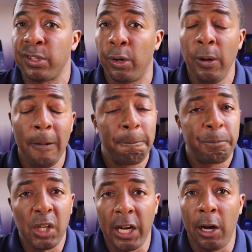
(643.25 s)
So,
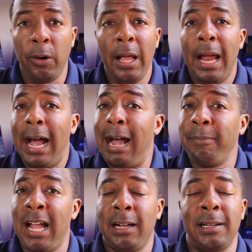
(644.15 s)
you know,
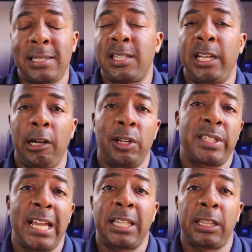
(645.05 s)
I'm not going to sit here
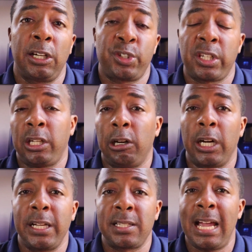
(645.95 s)
and say that their
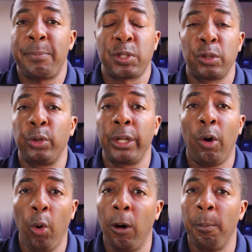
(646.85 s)
security is absolutely
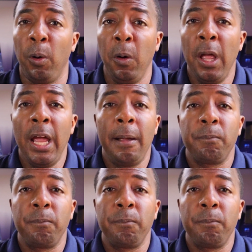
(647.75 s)
horrible.